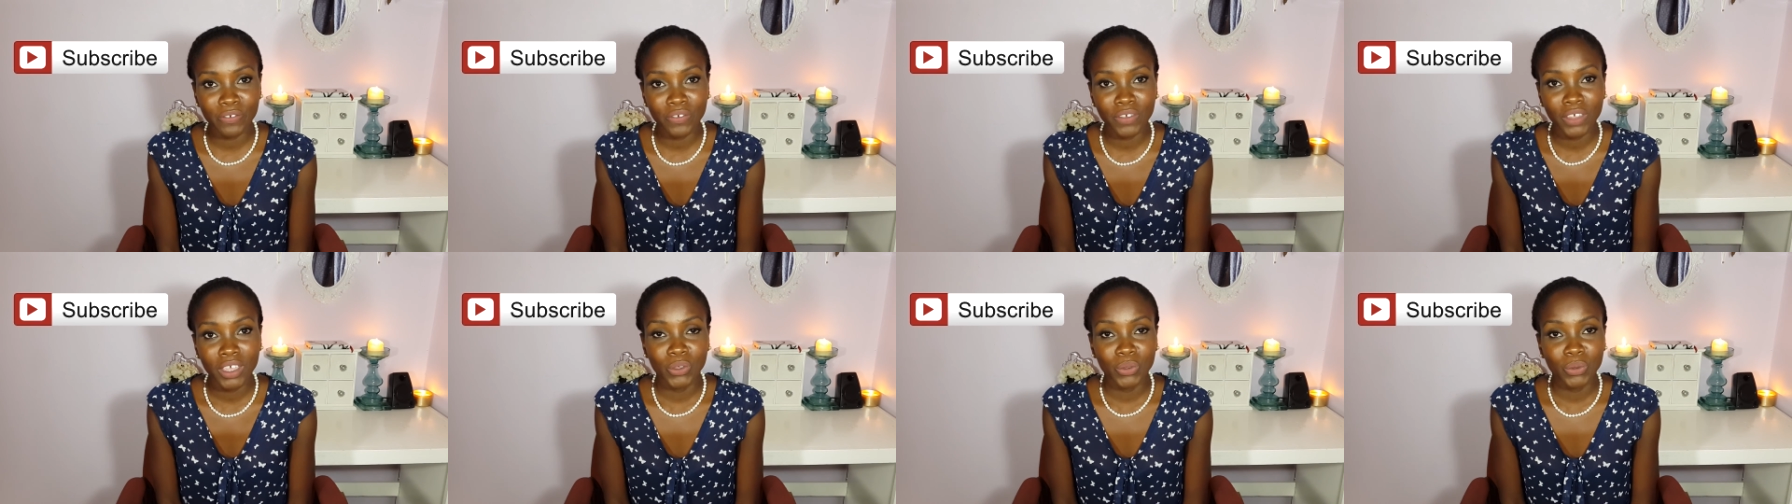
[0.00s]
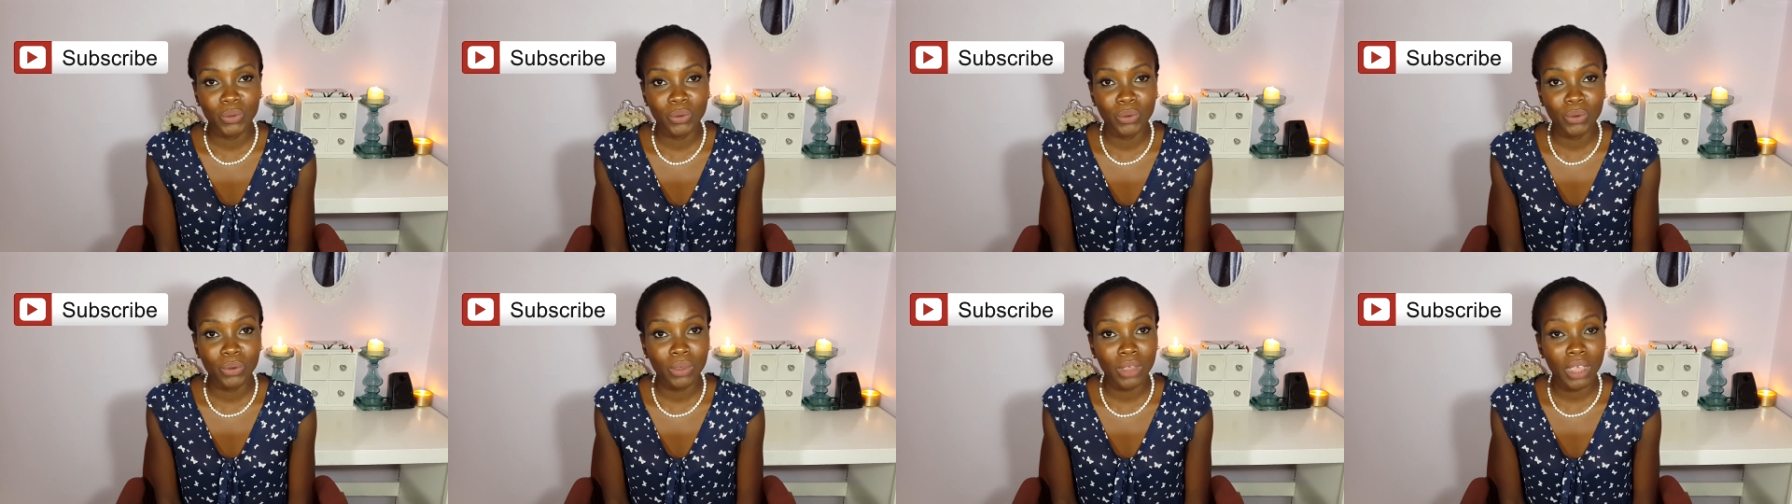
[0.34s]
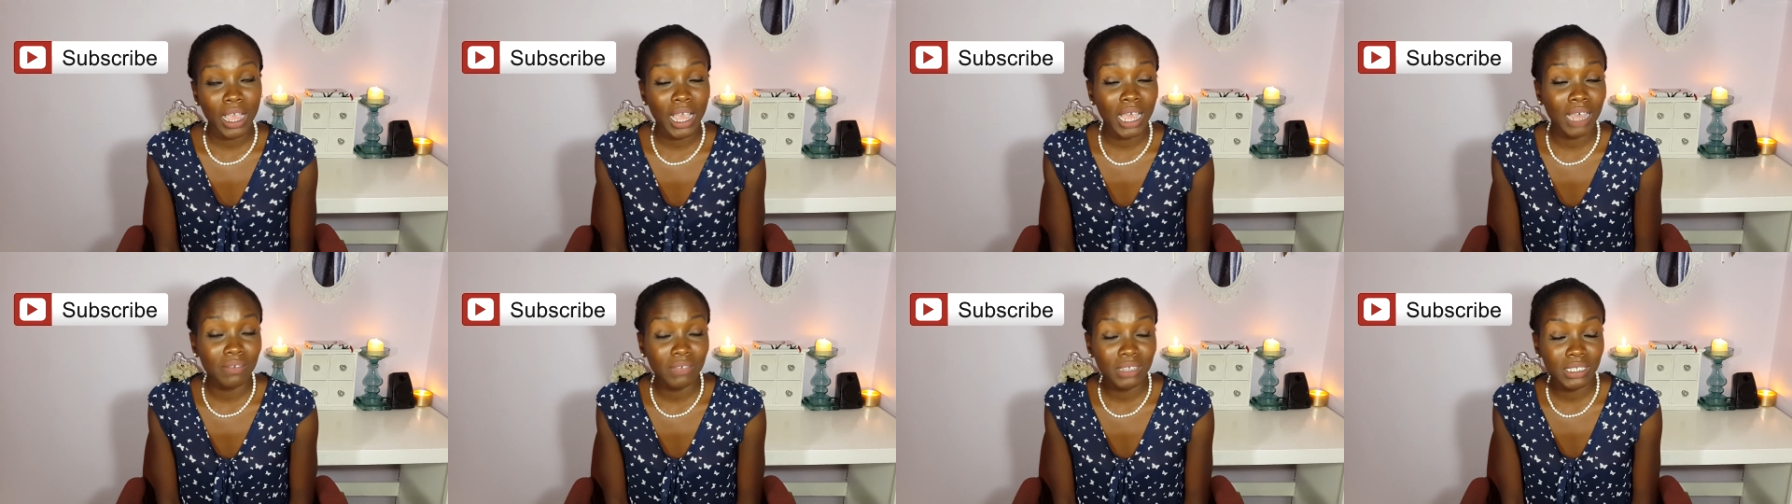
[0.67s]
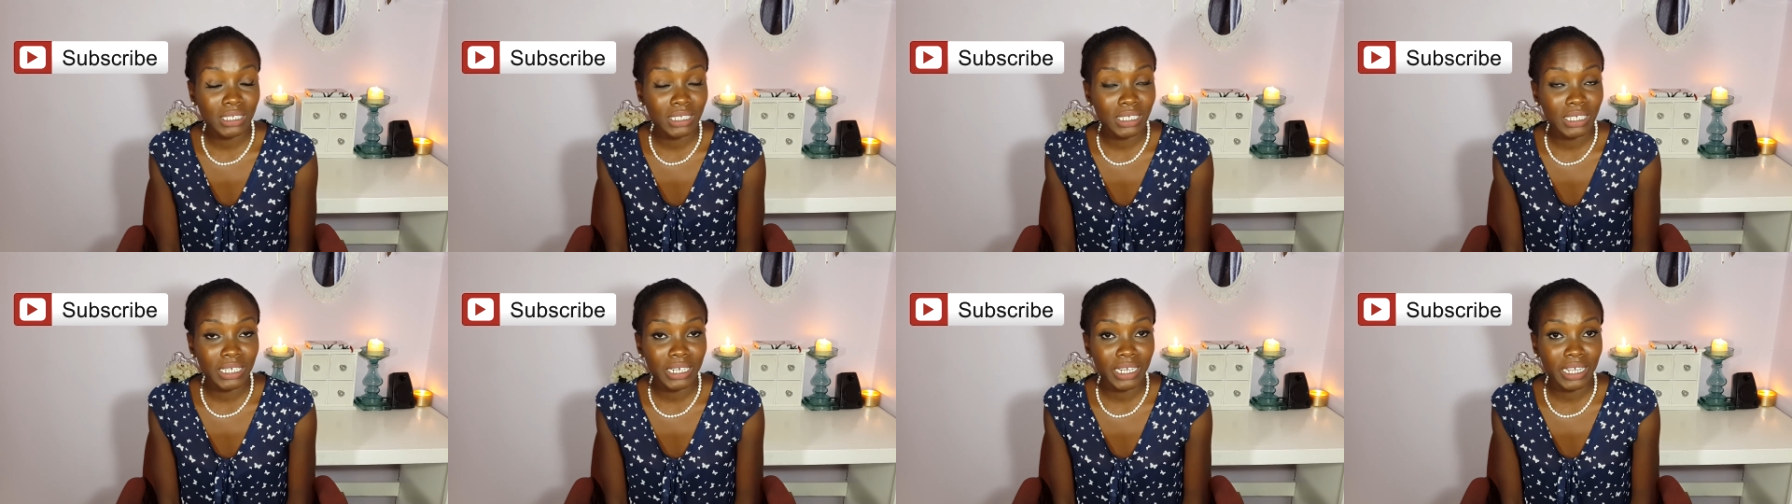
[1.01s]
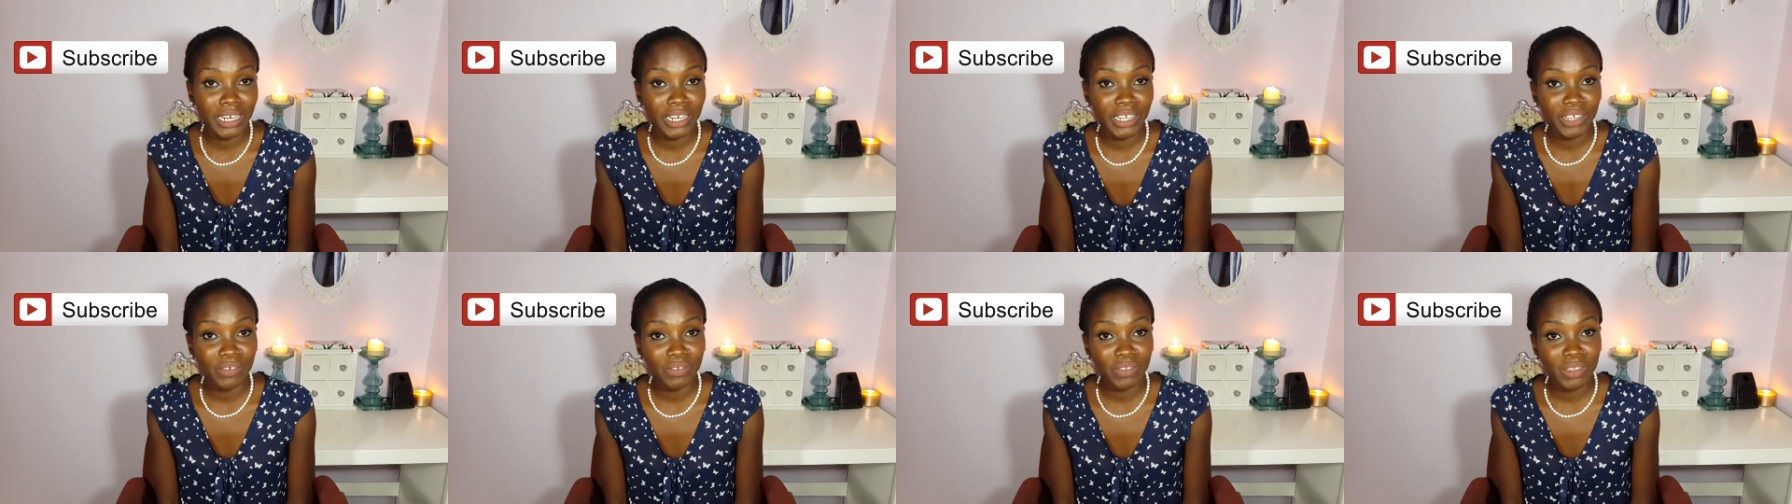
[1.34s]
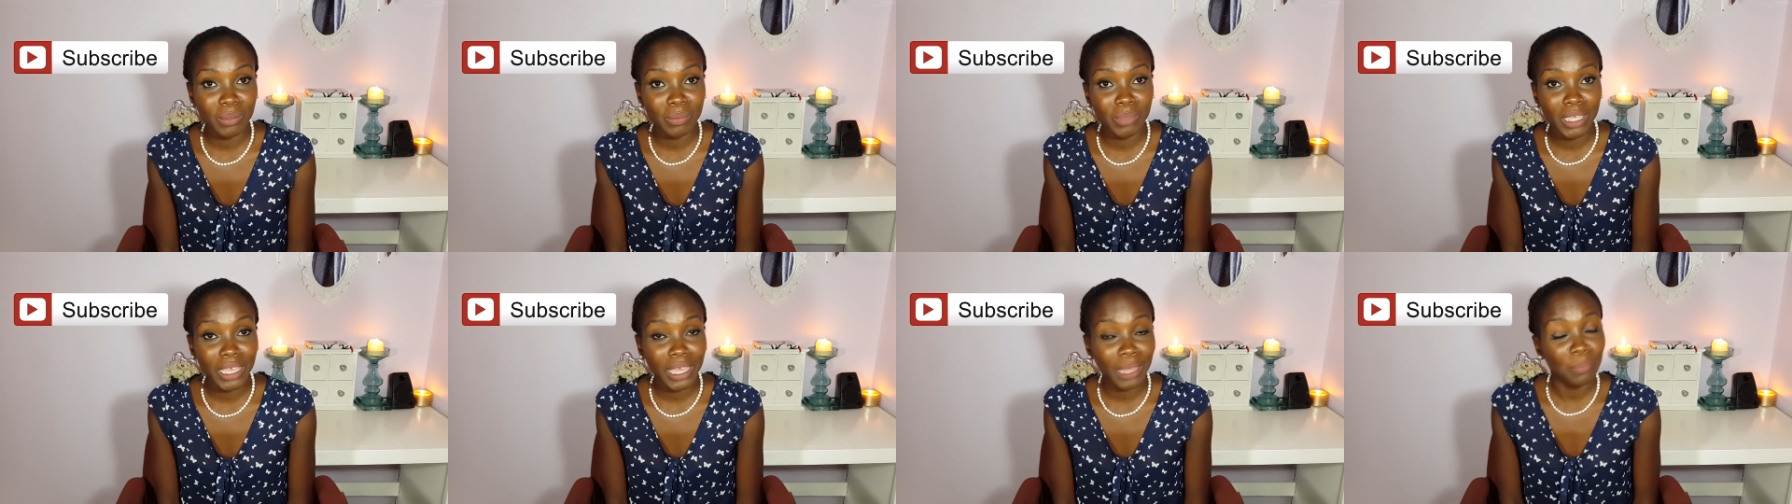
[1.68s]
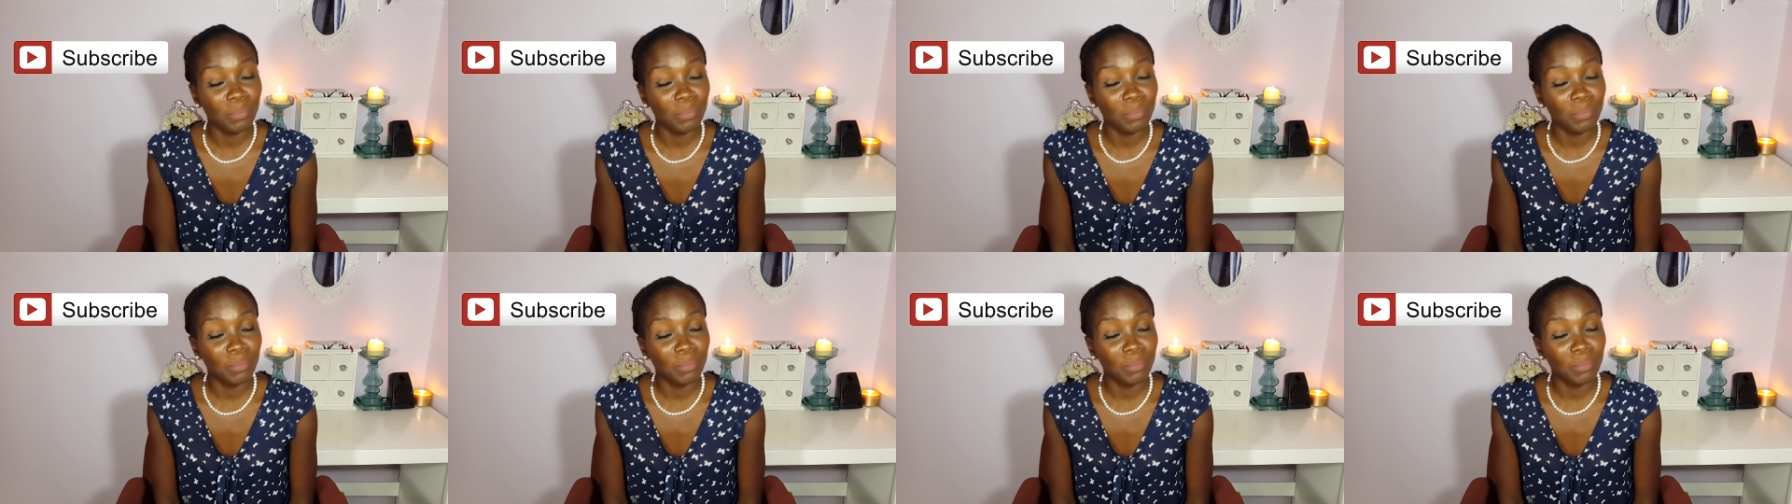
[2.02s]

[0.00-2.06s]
you haven't seen any of them yet.